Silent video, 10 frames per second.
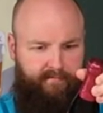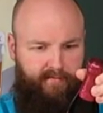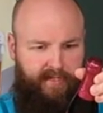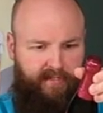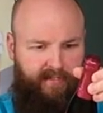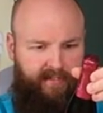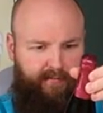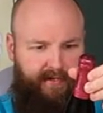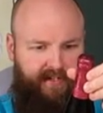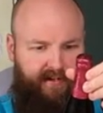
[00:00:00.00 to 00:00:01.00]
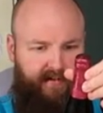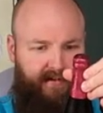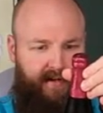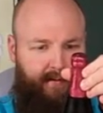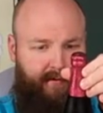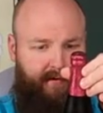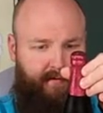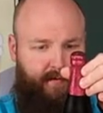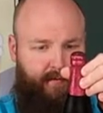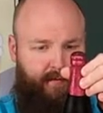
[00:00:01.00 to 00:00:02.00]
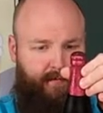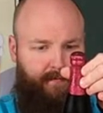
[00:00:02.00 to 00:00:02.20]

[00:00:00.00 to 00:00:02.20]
Nothing special on the label, nope.